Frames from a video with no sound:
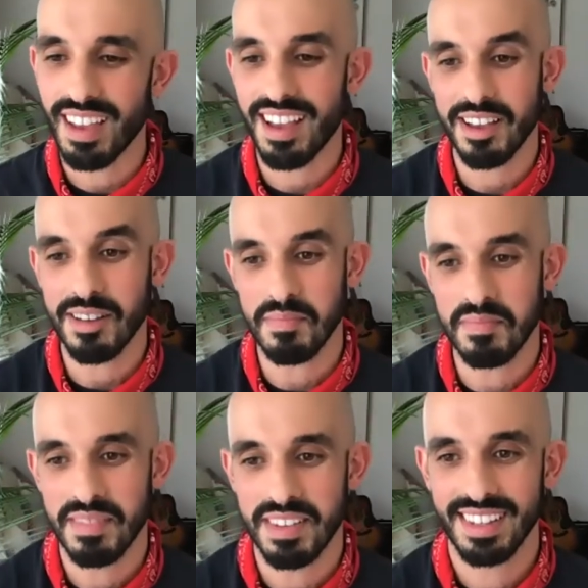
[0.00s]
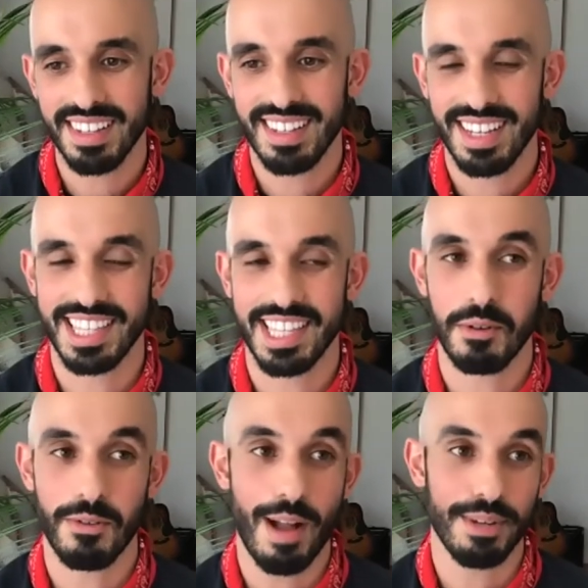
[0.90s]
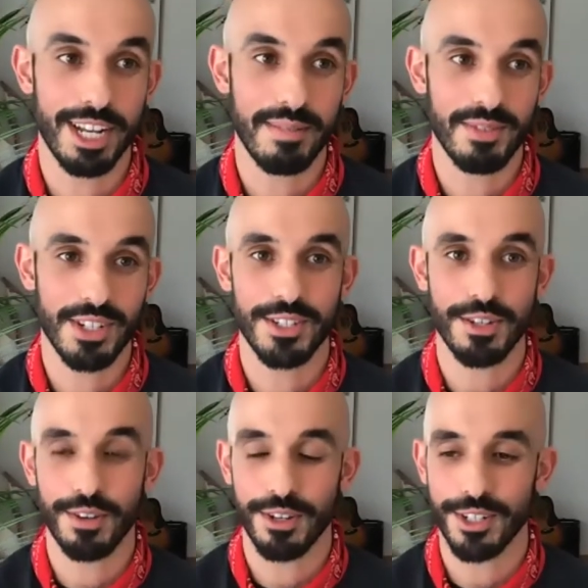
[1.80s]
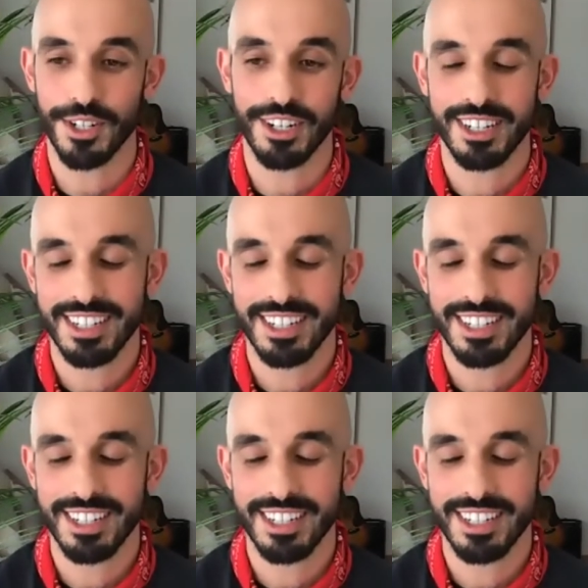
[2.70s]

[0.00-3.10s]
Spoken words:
And then we'll wrap it up just so folks are